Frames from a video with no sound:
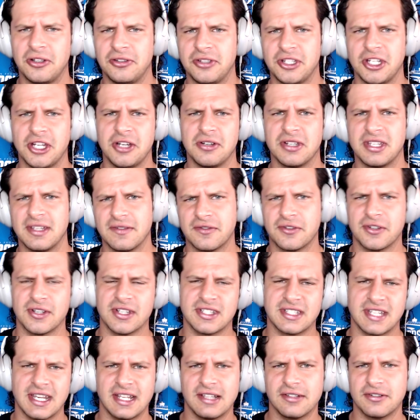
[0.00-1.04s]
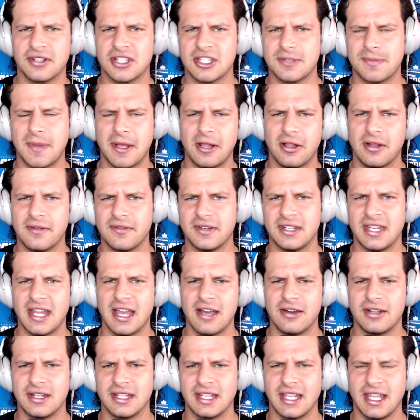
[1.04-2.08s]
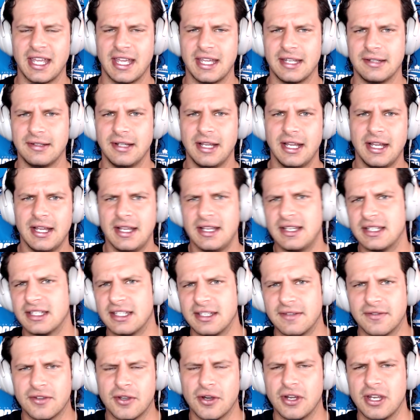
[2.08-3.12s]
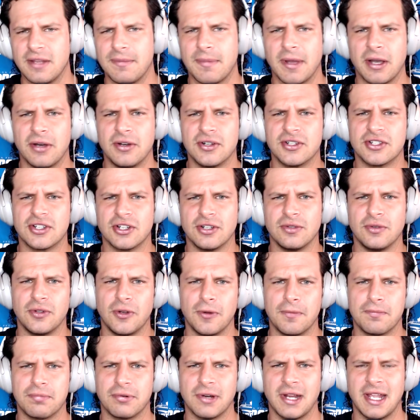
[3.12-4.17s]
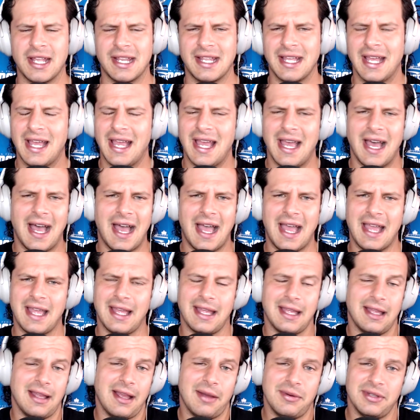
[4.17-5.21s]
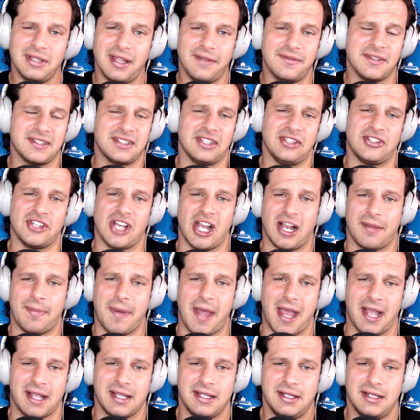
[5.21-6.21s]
You know, give Chris Taylor a spell every now and again. Give Cody Bellinger a little break. I, I would love to see Joc back